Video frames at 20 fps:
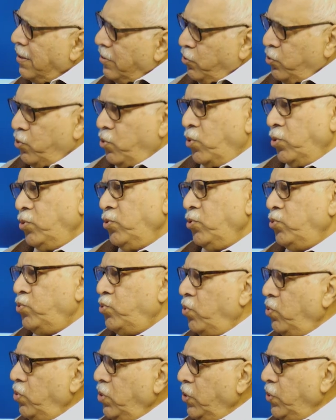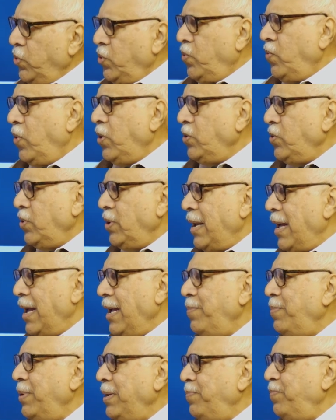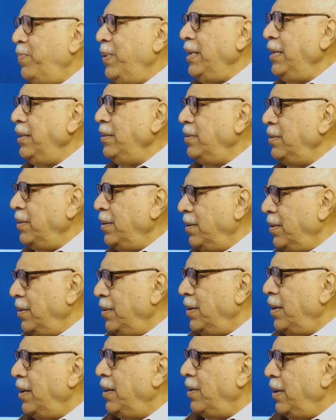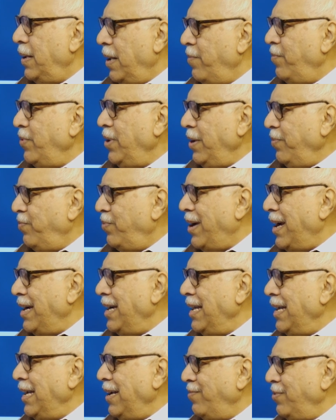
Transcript: you go to school, you do what you like, but please every Friday,